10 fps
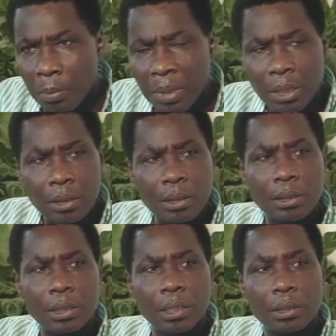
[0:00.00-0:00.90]
many
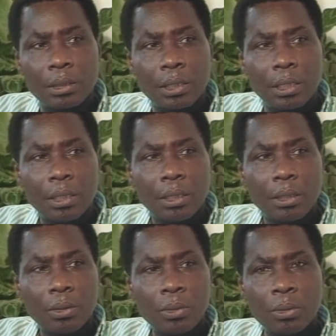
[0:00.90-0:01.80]
teachers
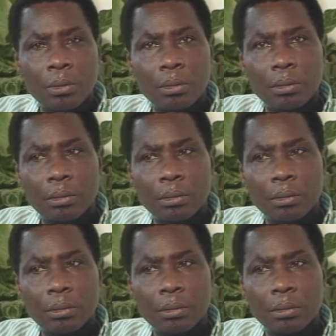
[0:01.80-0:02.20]
who